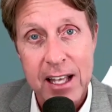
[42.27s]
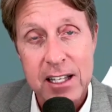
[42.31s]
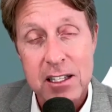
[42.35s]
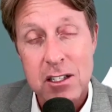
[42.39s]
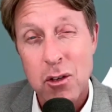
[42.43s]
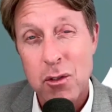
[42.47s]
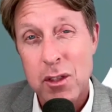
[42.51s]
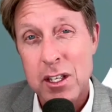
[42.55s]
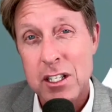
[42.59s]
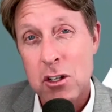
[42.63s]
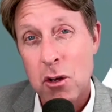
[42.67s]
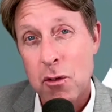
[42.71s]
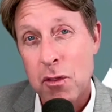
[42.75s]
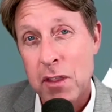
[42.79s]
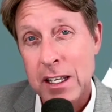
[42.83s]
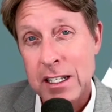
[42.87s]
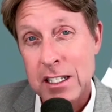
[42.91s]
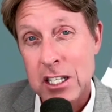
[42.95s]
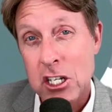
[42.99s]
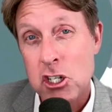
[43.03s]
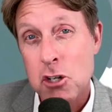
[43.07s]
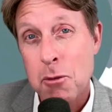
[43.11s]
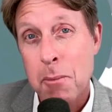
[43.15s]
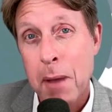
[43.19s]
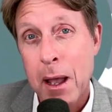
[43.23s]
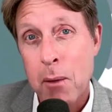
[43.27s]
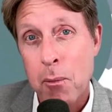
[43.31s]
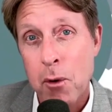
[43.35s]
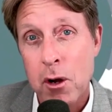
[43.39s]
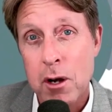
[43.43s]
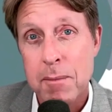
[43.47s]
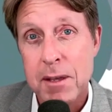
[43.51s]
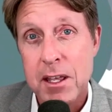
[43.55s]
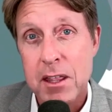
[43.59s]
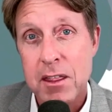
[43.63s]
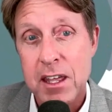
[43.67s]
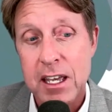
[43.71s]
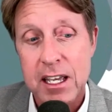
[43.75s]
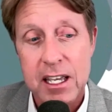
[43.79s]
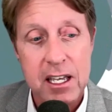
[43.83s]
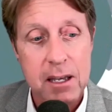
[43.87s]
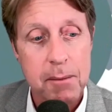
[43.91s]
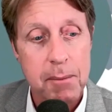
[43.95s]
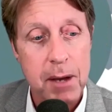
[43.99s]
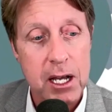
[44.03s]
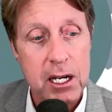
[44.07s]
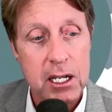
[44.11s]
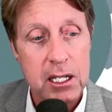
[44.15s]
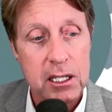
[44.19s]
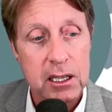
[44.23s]
So these are things that you might want to be thinking
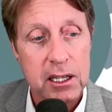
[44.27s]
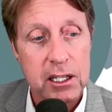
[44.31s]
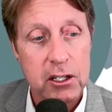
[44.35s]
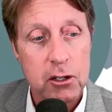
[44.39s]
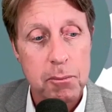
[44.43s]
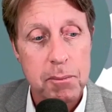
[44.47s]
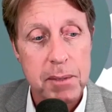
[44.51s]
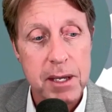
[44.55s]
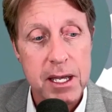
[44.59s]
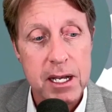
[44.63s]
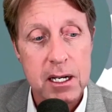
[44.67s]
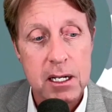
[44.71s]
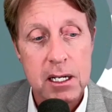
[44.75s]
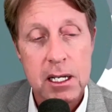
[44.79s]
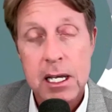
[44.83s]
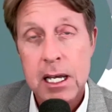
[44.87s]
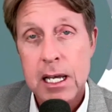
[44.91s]
about a little bit